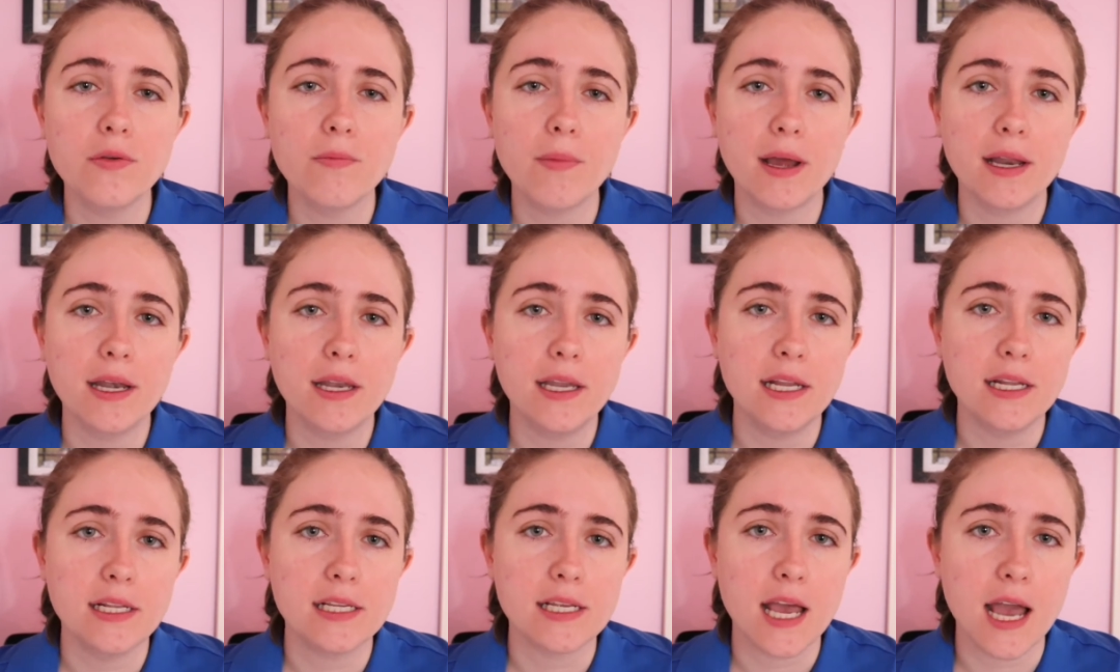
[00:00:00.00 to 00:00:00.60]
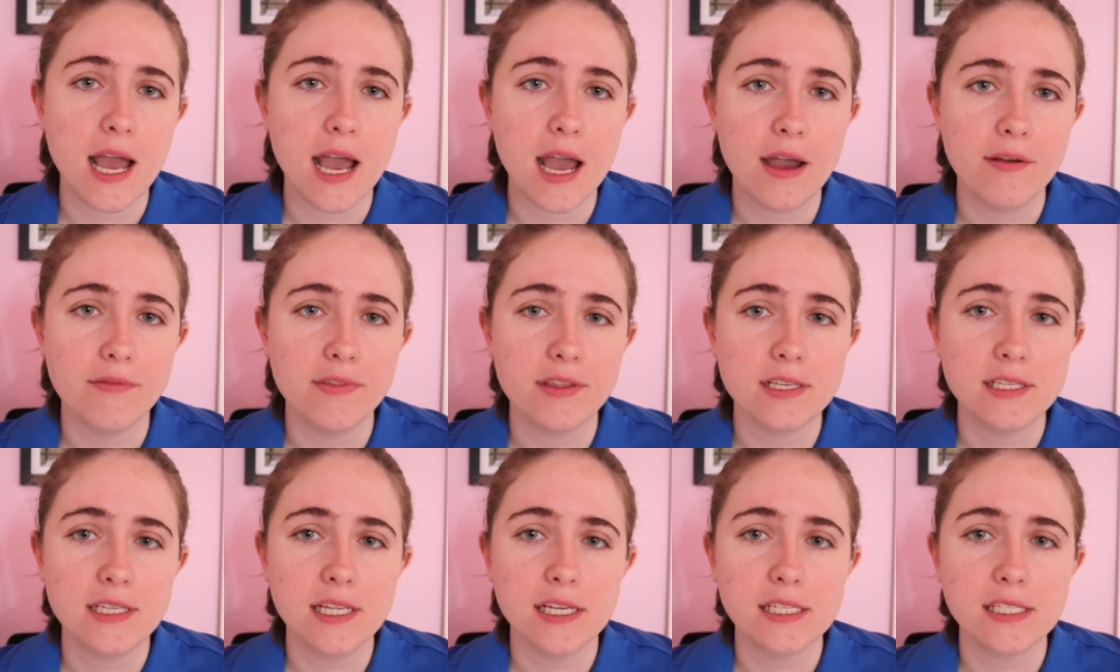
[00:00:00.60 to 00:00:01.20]
You might need to have
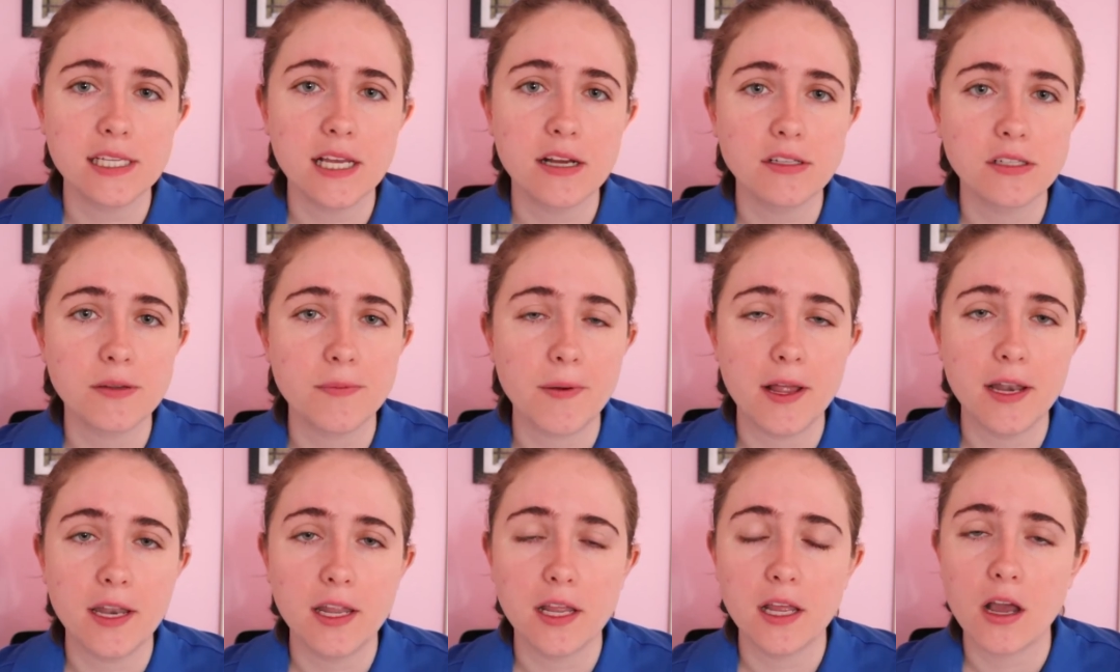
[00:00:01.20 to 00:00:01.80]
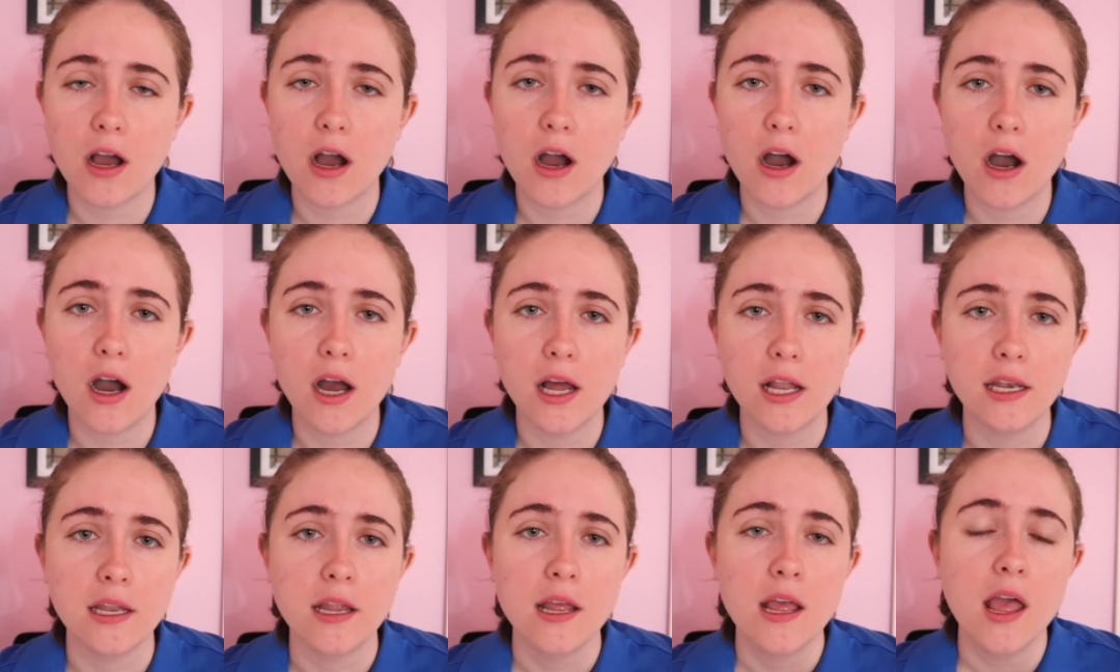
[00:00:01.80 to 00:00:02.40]
the sticks out depending
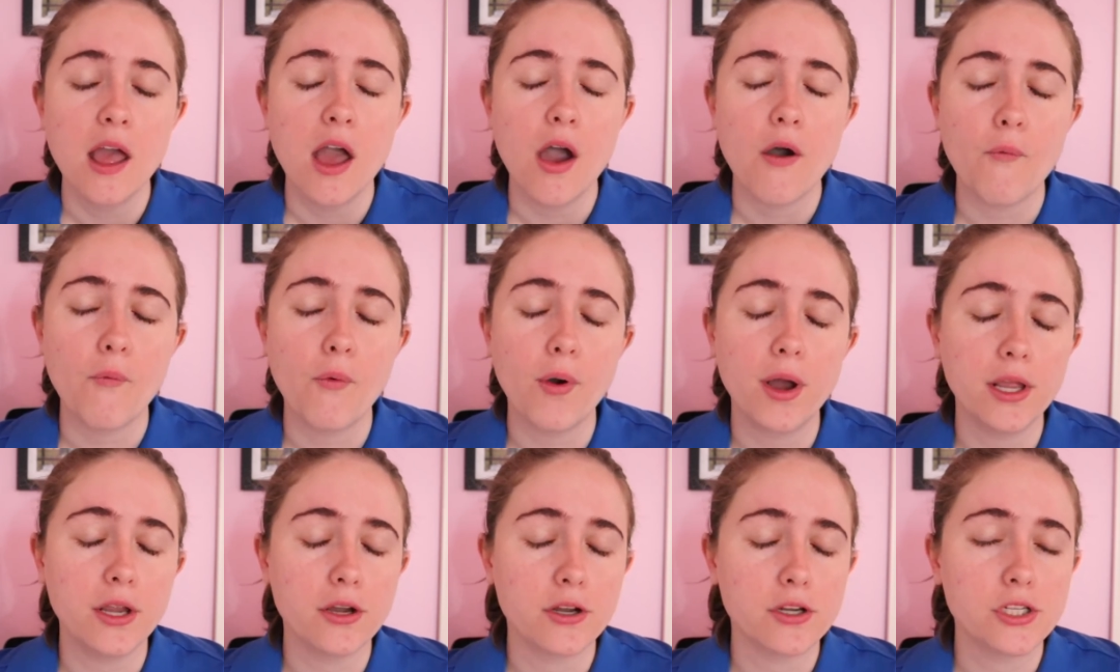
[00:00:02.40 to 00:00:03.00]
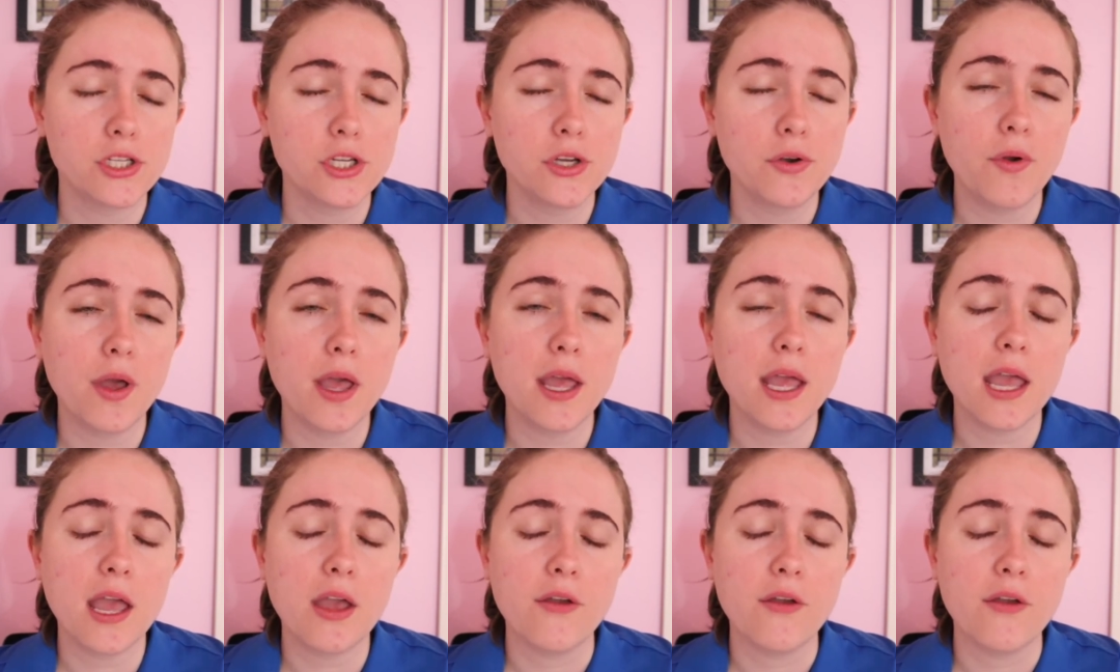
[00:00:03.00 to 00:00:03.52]
on what you're doing.